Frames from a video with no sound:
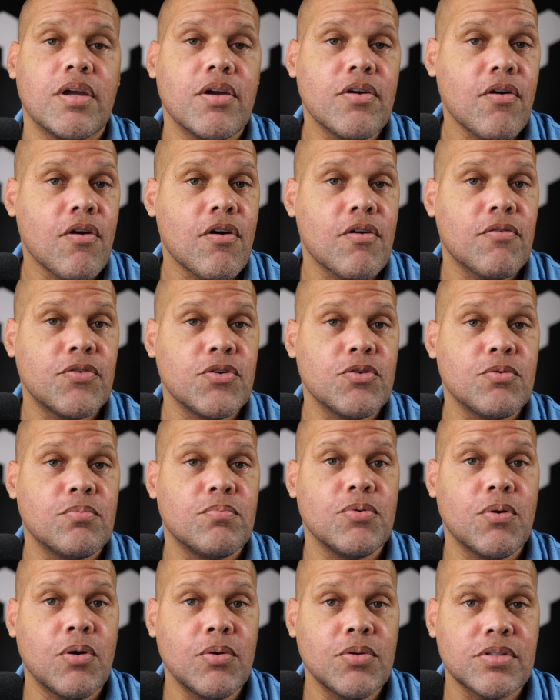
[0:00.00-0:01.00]
here are a few
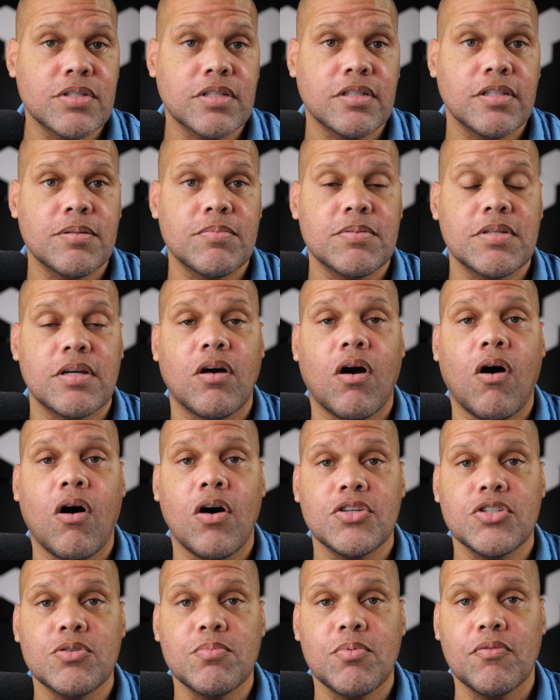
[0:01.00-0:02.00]
bonus clips that
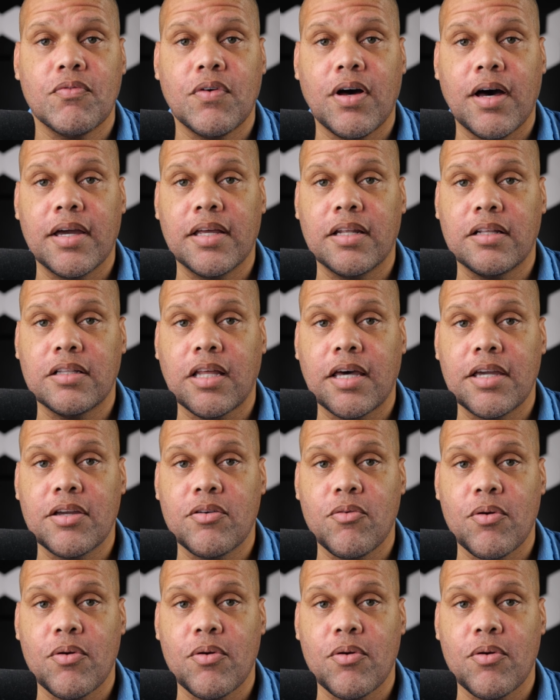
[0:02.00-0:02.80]
also provide a light